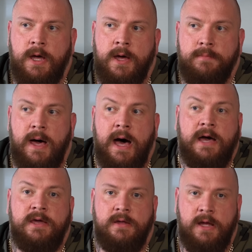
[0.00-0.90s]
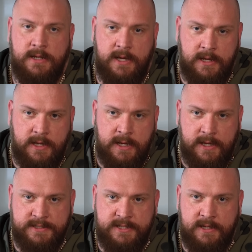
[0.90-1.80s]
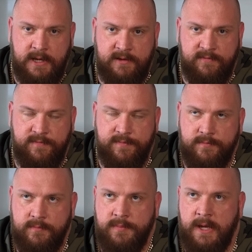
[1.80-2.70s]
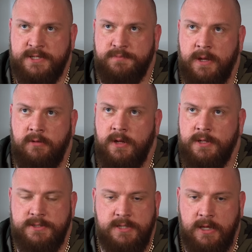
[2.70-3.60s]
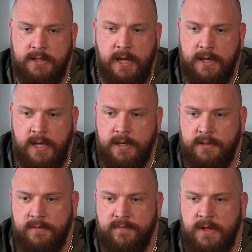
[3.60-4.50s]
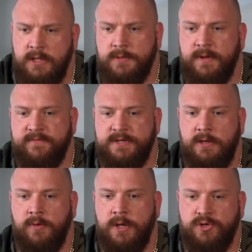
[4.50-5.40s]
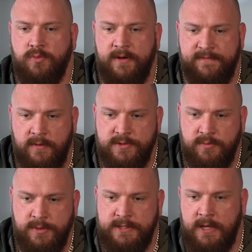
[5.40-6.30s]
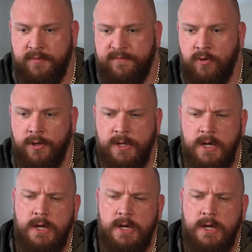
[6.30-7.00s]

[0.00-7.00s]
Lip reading: I like I said, I've experienced like that kind of a little bit of a situation where I found someone dead before, and